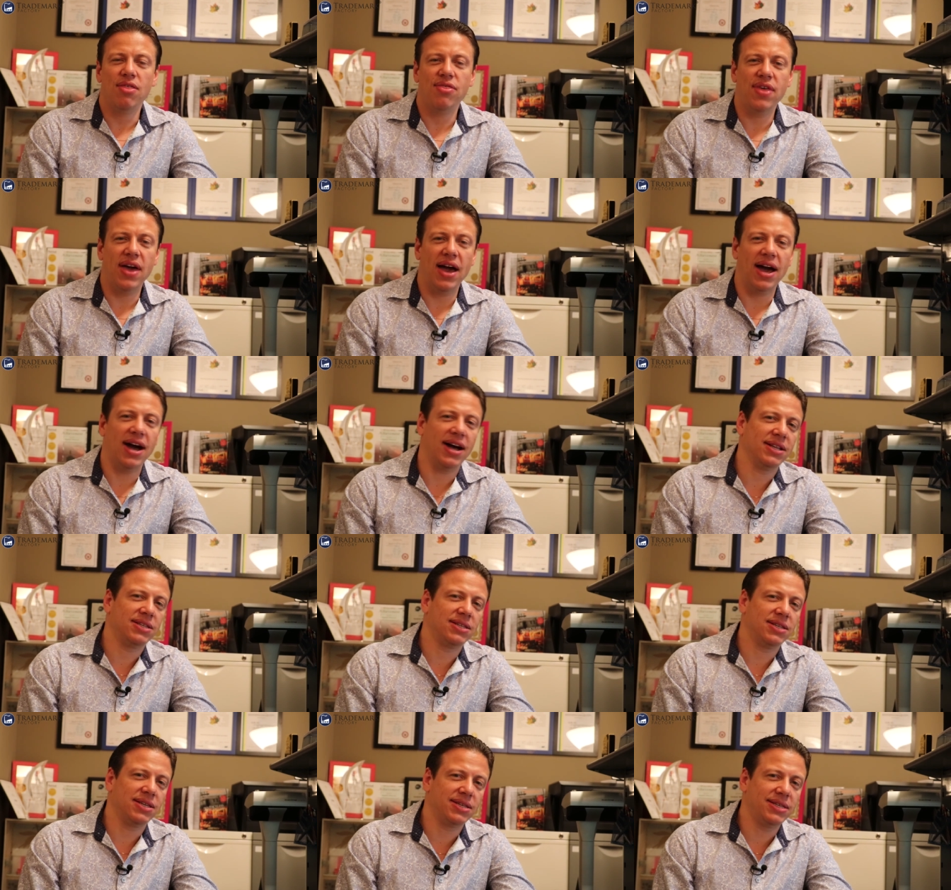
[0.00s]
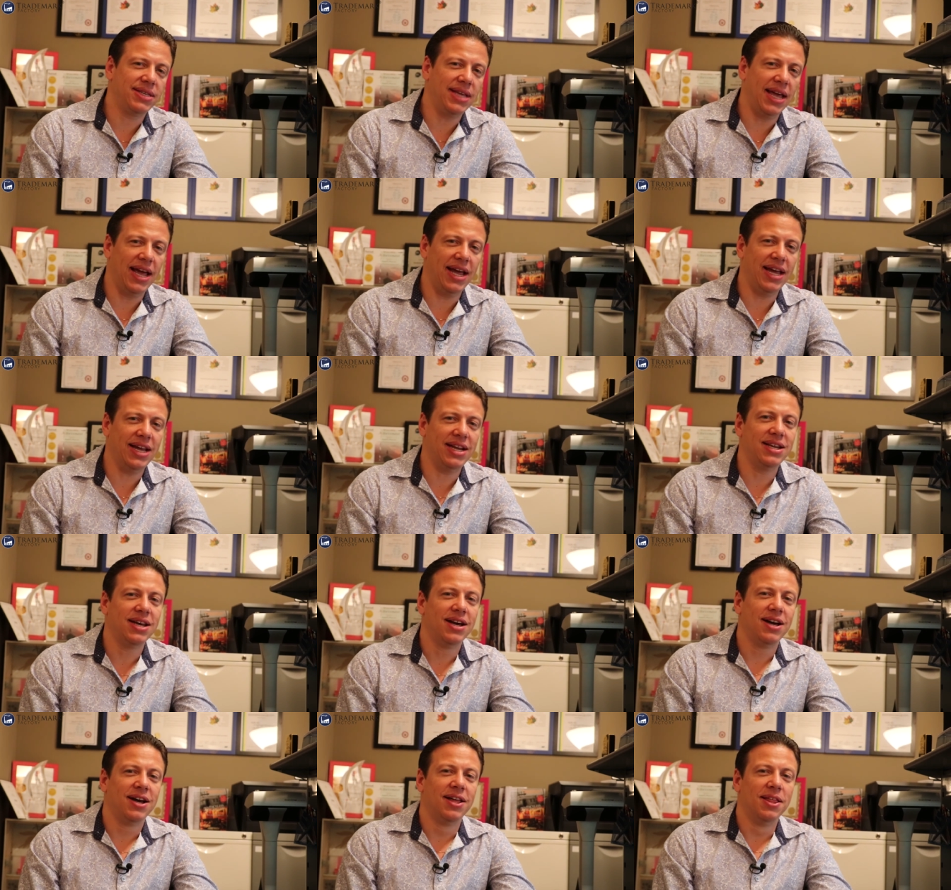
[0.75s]
that sustained
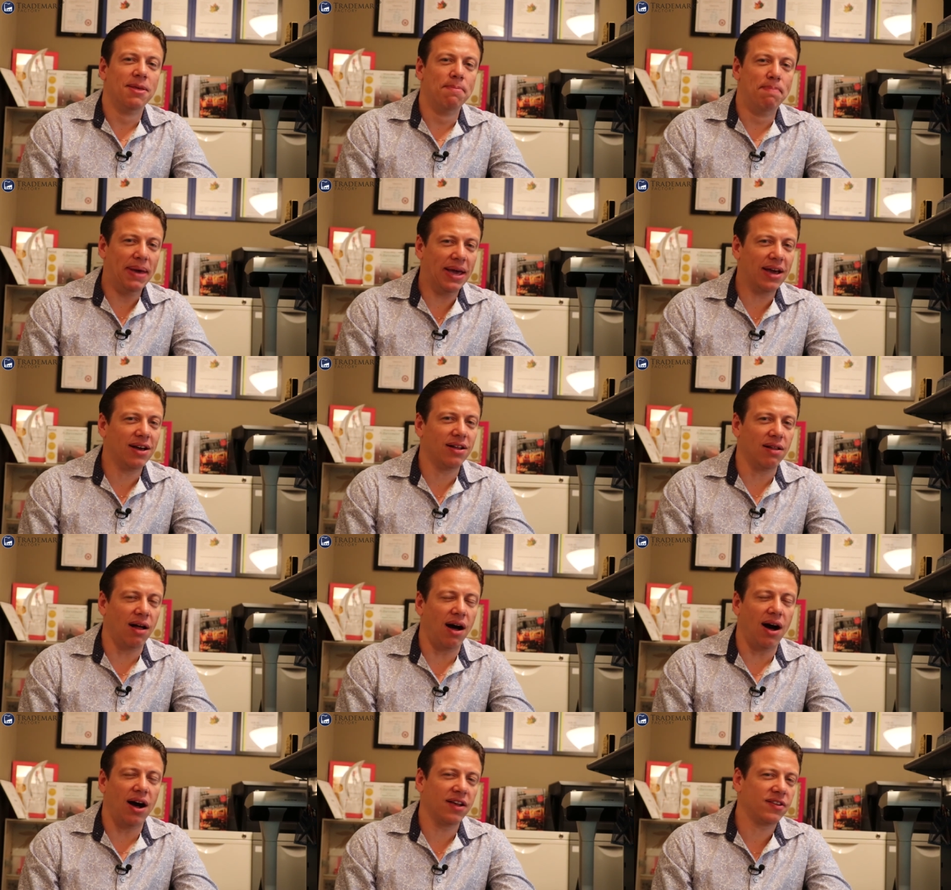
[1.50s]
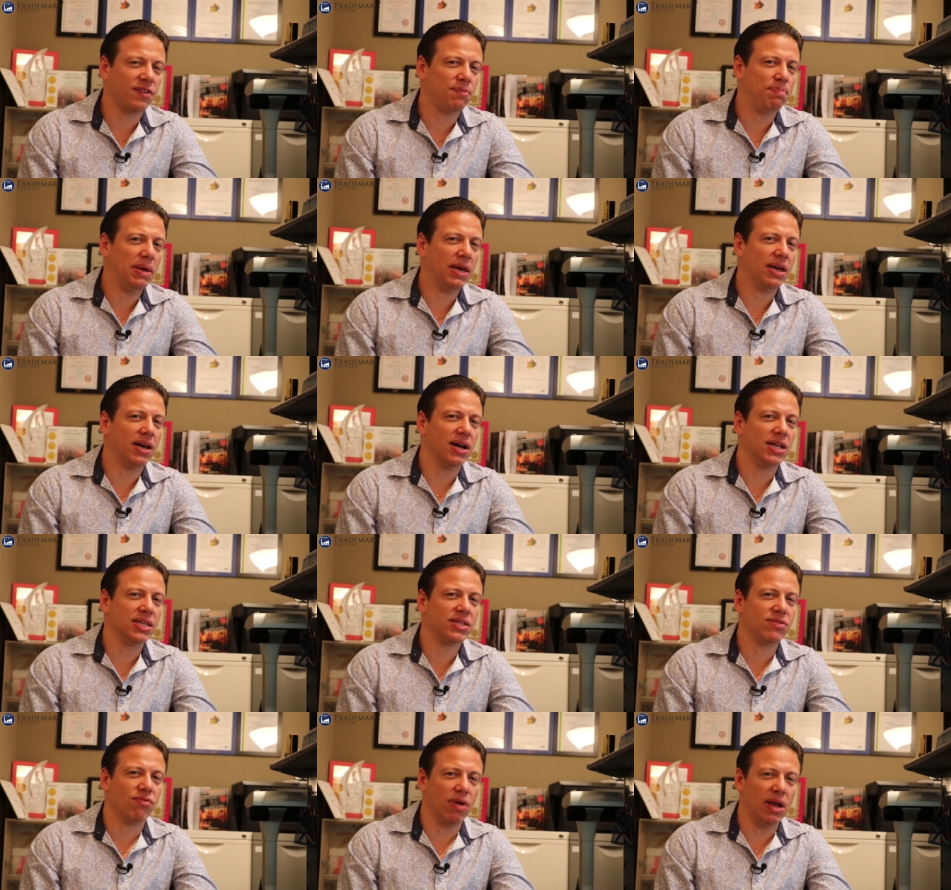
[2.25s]
a big loss
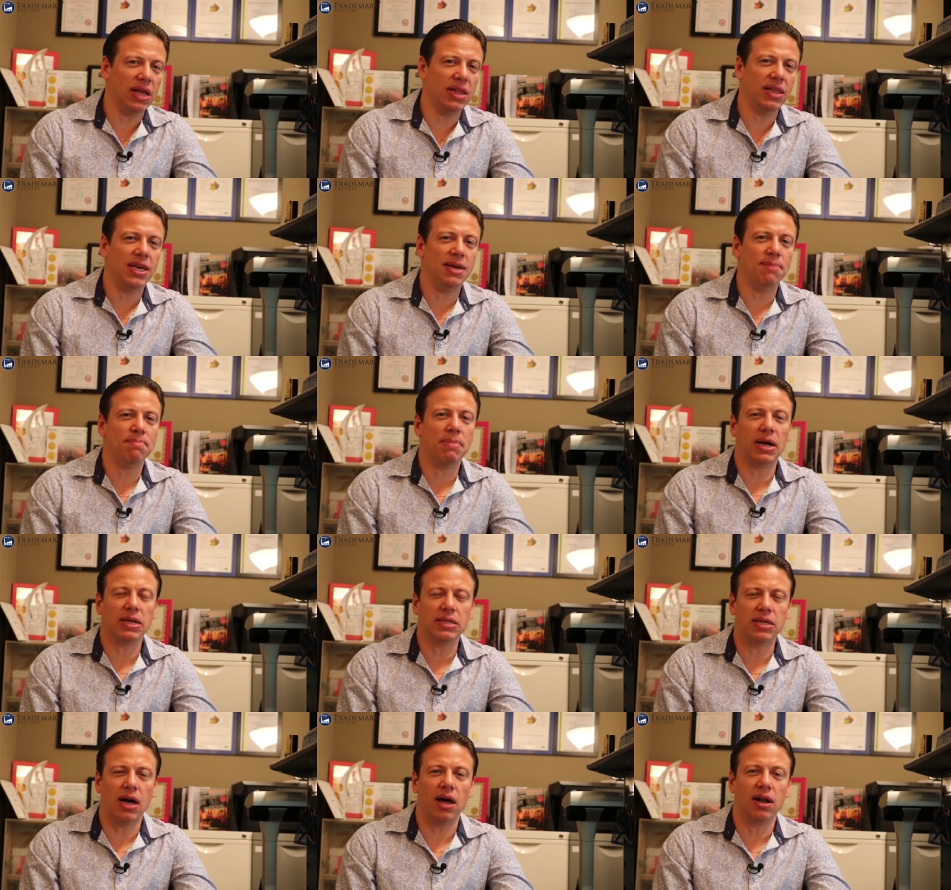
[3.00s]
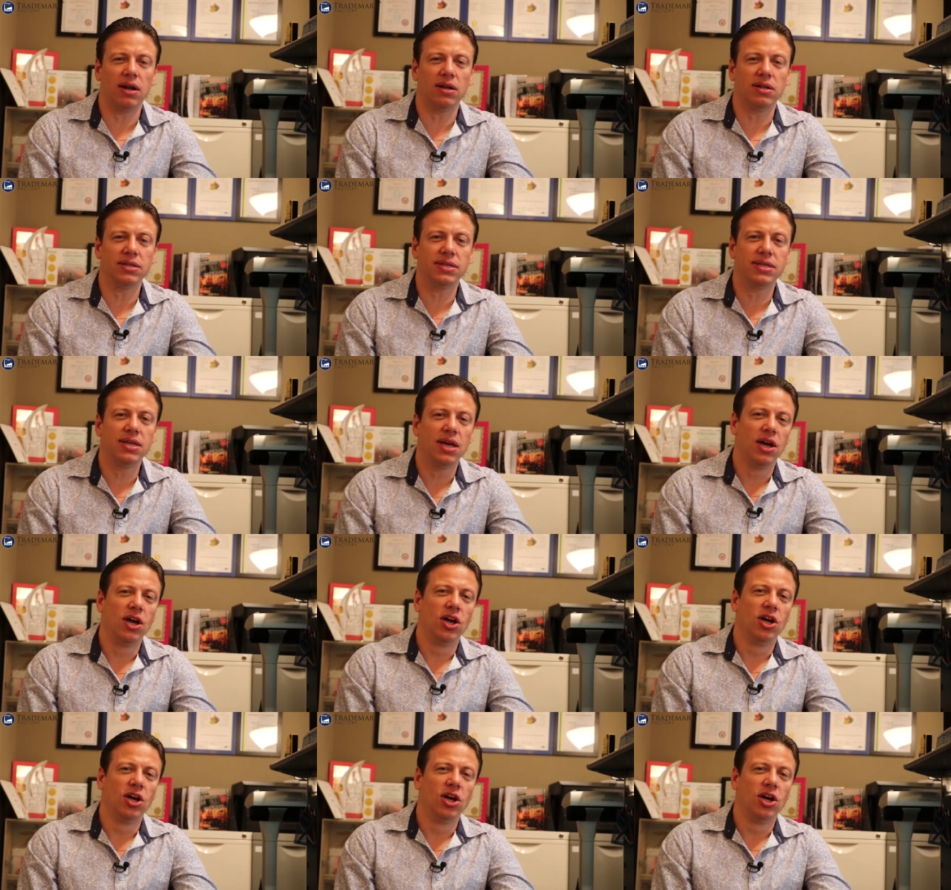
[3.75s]
because really McDonald's